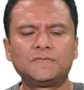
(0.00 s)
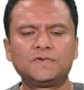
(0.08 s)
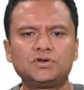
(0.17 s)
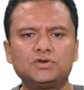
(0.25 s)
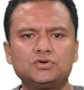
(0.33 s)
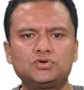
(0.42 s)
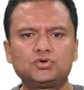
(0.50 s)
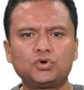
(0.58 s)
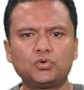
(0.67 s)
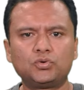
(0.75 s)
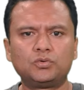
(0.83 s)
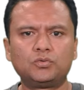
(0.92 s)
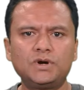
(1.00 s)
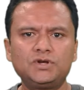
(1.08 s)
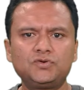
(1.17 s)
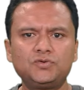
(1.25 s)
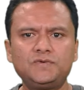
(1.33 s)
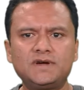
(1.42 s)
So, why
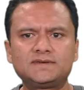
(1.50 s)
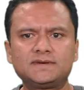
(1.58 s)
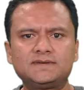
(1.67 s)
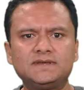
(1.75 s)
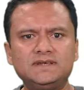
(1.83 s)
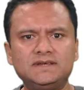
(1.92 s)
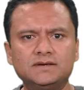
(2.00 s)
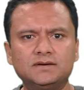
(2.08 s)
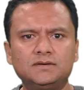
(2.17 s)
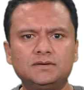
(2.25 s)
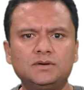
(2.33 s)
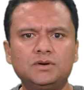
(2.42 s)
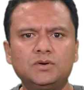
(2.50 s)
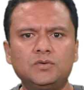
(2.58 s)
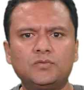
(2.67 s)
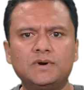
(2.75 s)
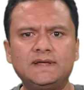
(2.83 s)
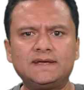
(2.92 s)
should we assess the need?
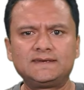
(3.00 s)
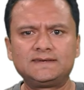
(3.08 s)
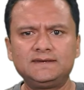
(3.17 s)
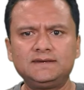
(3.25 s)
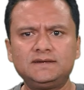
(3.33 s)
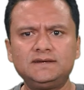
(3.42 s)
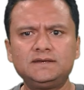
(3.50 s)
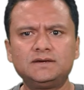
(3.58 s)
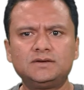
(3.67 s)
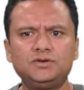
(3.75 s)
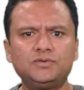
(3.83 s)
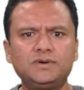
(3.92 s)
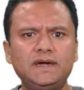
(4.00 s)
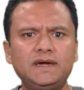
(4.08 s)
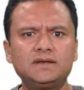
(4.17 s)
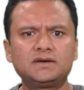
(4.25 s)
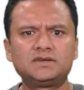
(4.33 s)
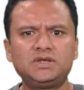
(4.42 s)
When assessing need, you
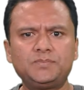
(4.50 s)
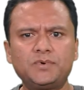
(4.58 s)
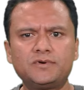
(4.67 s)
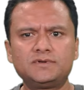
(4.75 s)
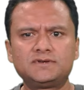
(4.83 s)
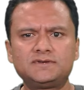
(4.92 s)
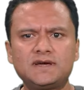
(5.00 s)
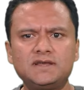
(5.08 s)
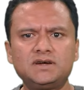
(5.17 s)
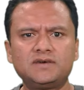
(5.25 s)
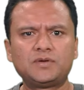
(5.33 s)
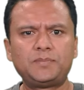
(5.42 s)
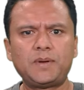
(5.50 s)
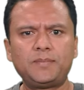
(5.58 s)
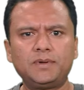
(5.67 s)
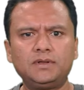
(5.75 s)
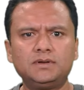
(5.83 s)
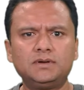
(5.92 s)
gain a deeper understanding of the
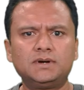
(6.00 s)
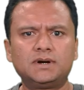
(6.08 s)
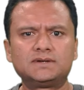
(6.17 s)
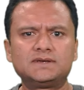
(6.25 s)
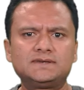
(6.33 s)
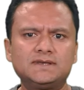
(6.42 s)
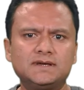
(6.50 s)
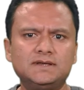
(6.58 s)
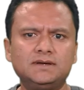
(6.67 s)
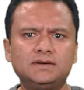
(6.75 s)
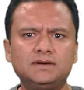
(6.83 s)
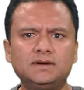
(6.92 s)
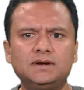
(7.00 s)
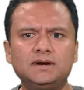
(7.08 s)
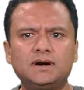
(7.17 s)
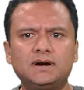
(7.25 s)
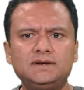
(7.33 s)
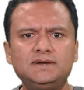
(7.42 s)
people under study.
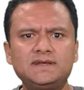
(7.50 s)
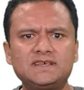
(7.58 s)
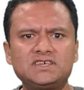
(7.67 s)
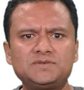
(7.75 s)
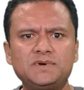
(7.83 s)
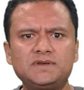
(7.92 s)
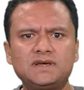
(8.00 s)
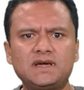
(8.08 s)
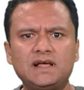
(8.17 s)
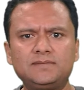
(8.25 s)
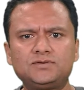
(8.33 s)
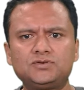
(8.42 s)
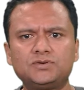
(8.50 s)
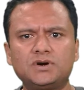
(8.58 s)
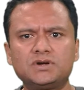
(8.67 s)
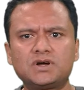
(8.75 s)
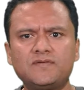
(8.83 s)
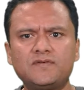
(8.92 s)
A need assessment helps to
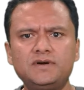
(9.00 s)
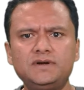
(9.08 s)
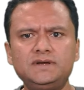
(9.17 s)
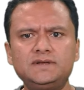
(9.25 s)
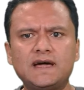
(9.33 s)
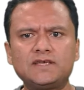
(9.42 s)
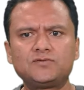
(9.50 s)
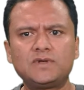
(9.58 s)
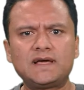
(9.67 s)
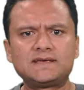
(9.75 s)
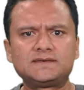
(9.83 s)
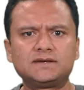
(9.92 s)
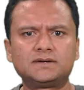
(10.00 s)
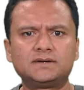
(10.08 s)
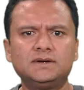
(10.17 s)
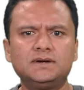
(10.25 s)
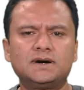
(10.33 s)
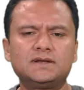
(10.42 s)
uncover need as well as the
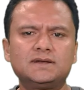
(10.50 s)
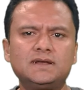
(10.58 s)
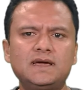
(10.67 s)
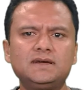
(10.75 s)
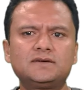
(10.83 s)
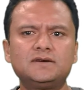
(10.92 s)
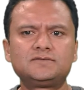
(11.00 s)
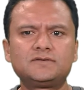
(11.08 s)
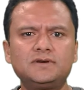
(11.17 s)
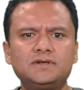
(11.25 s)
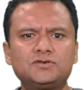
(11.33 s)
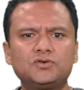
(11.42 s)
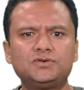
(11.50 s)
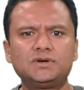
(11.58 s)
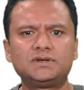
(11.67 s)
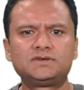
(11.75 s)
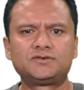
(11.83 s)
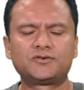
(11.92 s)
underlying cultural and
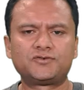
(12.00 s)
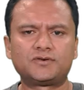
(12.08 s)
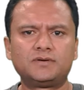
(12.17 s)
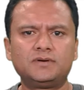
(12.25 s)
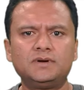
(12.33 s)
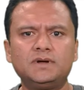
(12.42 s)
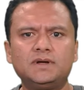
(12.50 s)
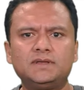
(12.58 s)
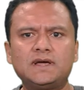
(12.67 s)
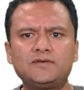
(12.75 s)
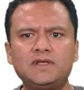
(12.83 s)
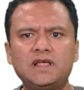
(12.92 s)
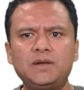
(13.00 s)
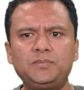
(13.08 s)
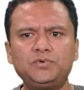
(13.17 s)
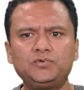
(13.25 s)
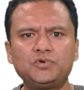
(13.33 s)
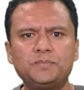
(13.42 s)
social structure that will help
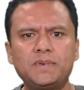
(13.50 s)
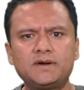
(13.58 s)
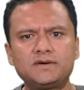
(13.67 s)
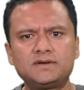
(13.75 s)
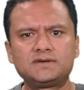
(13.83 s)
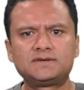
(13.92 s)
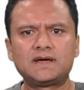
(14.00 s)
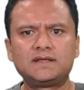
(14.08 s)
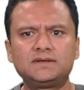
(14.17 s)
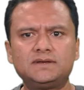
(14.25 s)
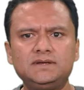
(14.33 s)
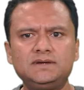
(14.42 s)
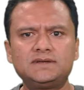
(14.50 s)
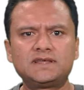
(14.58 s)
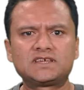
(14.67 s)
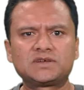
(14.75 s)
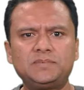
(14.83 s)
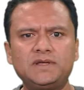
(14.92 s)
you to better understand the need and
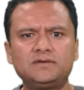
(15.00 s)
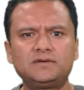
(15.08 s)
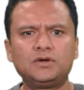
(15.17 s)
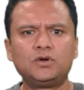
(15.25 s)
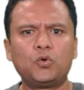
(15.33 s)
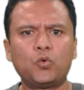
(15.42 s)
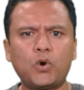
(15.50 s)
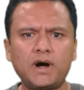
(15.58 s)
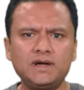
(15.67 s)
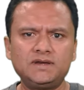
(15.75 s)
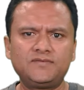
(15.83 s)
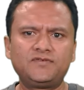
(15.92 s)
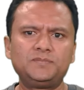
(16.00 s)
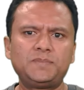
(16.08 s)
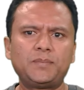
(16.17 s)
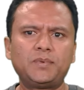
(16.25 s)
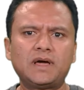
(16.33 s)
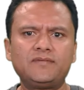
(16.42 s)
explain why different
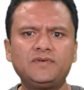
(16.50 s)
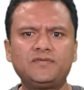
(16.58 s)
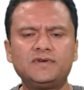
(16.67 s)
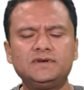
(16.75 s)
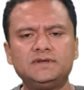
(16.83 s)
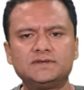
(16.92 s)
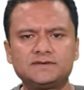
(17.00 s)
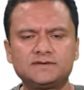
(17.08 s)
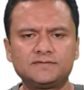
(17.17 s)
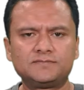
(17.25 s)
people have different needs.